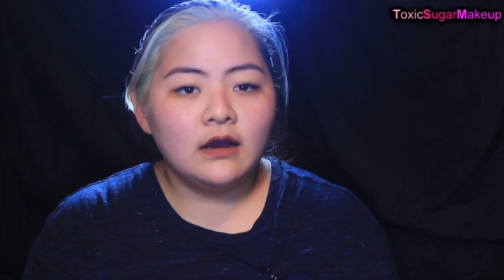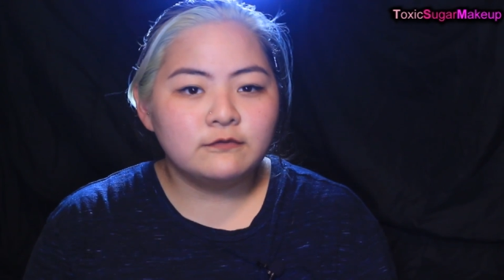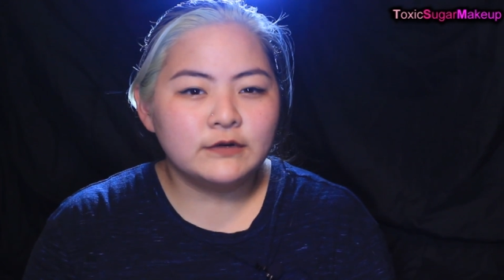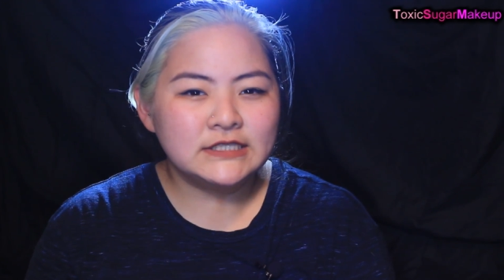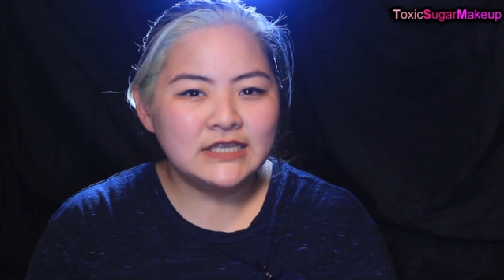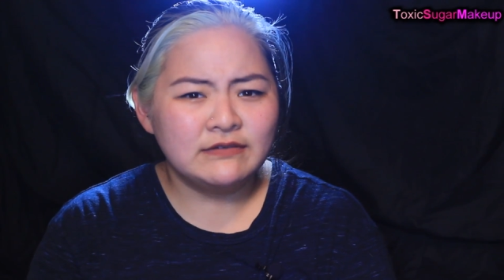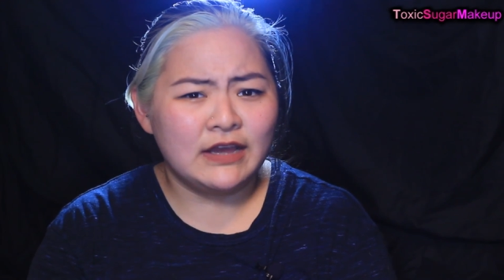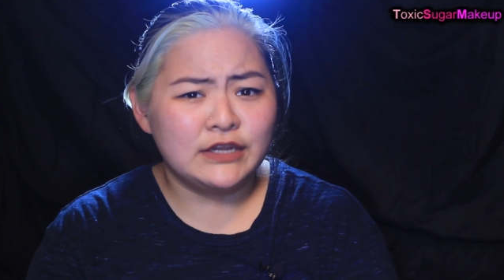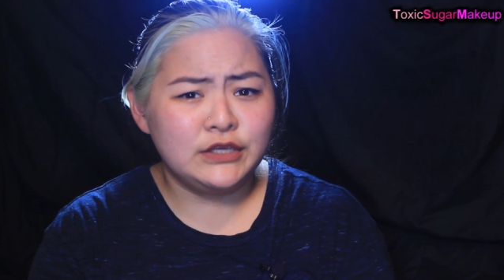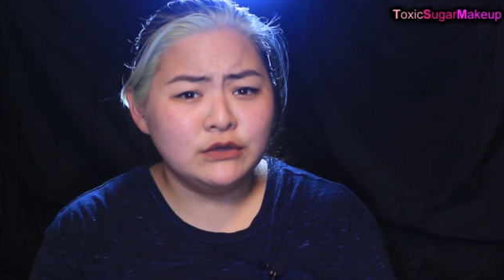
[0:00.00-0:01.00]
Unfortunately, I've
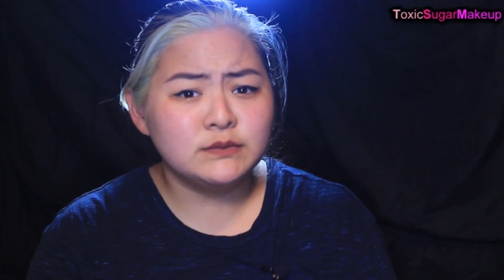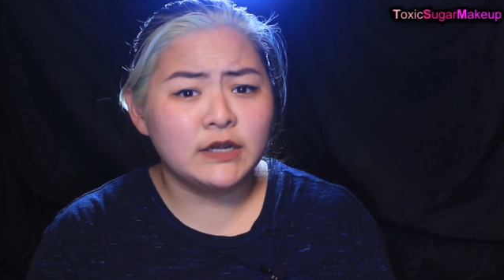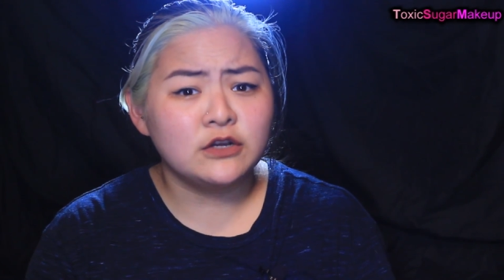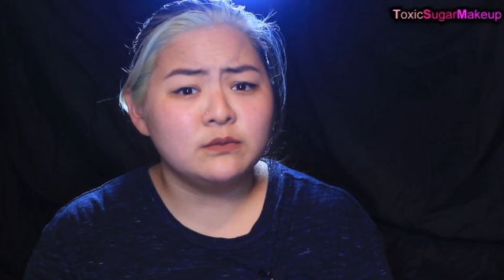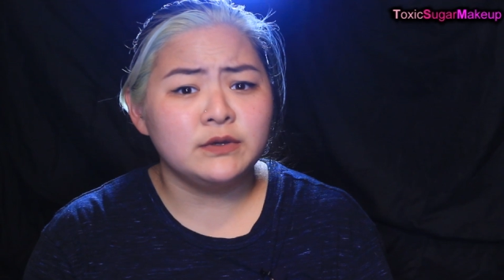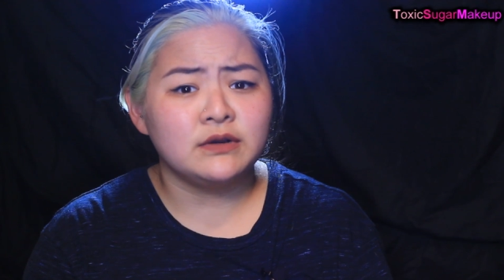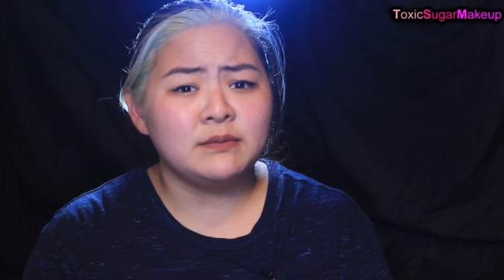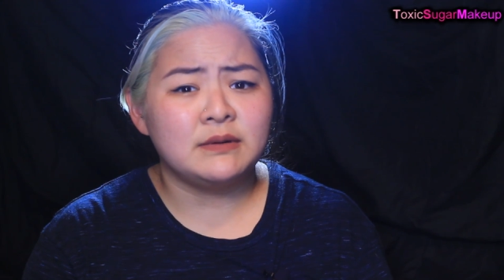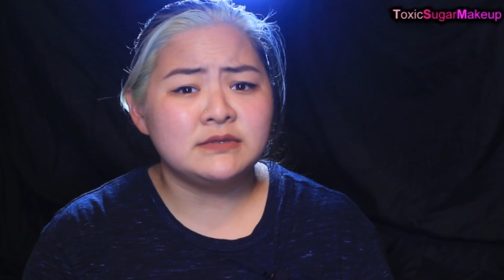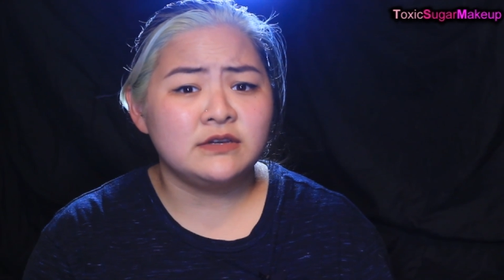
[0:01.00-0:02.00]
had a huge medical bill
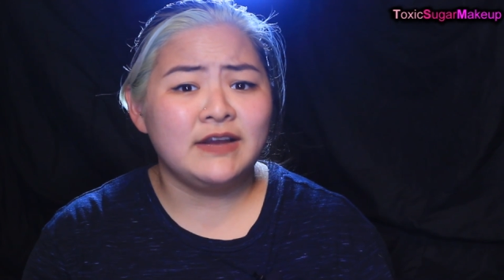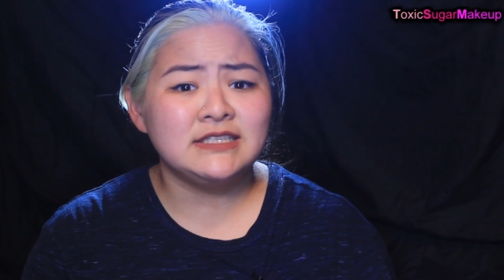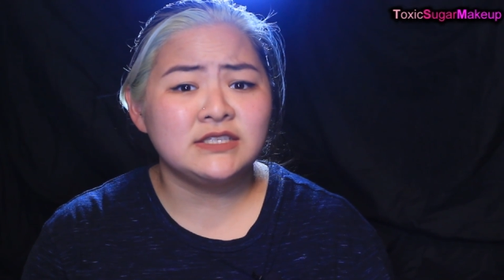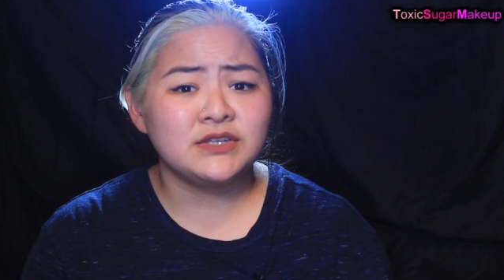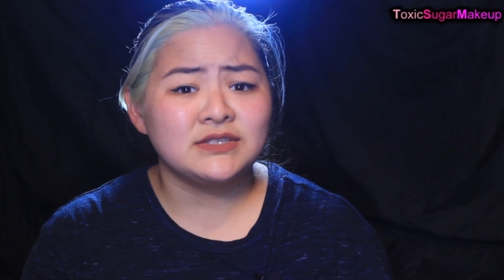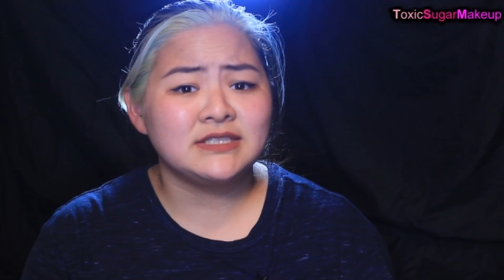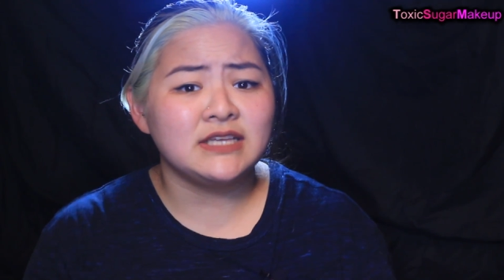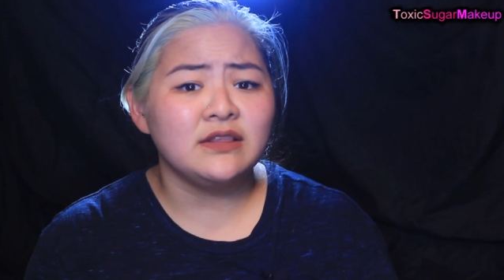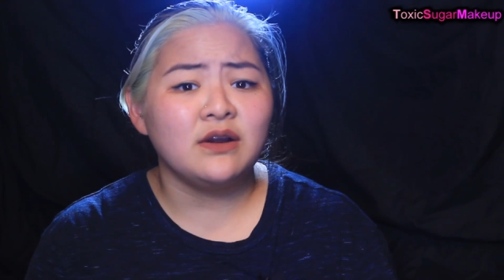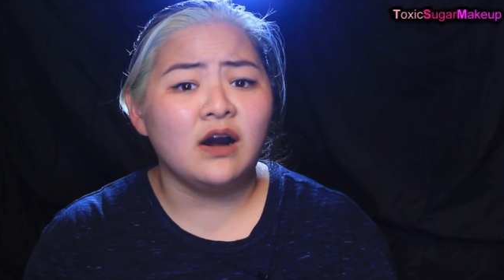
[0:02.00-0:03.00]
come up, so I've had to start
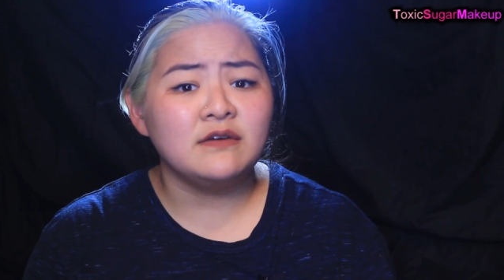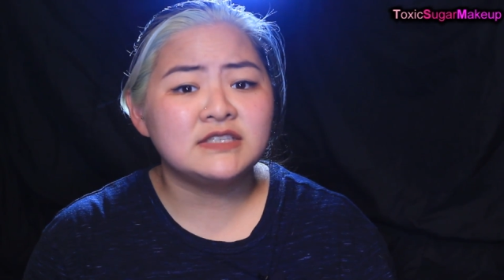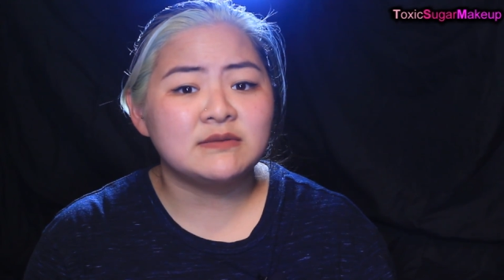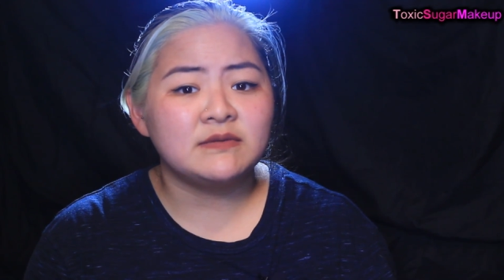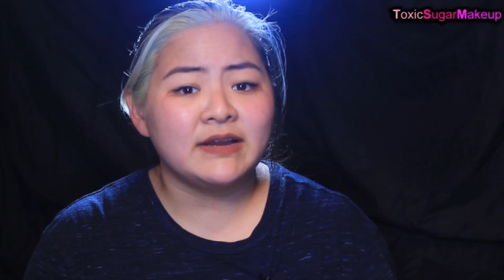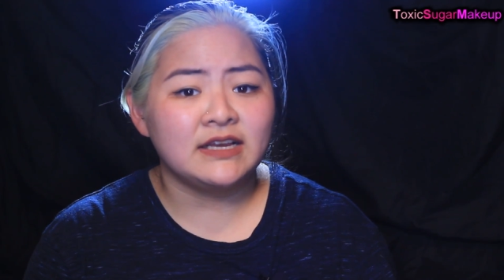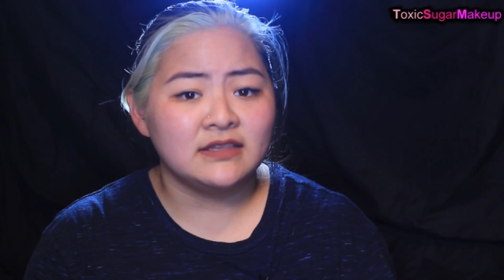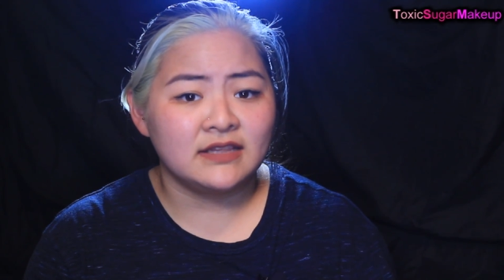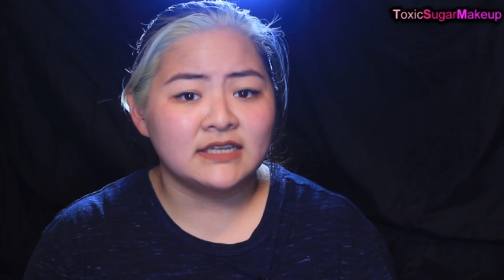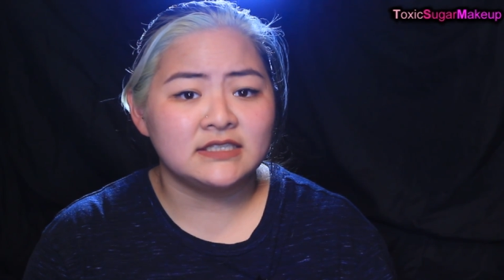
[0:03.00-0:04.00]
selling off some of my
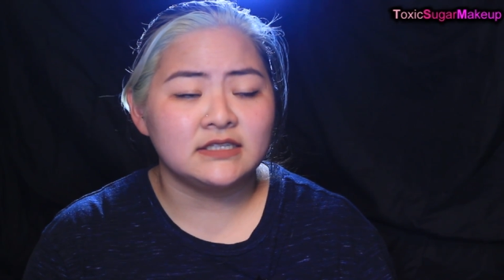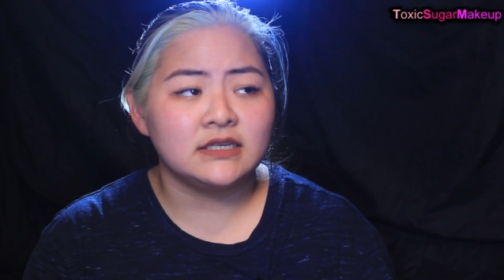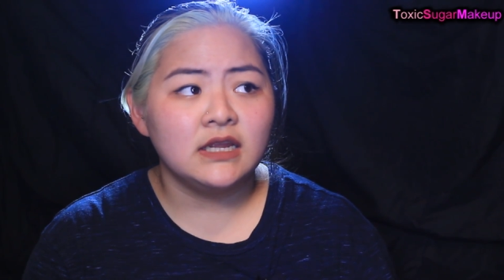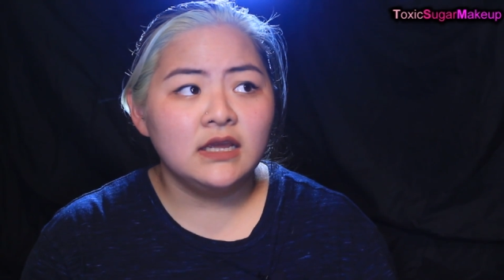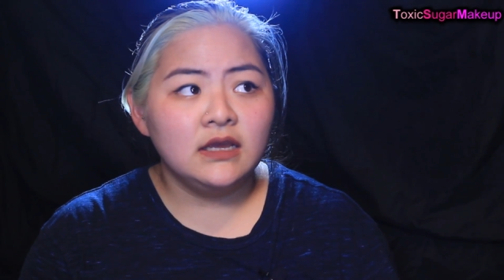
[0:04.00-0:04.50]
collection.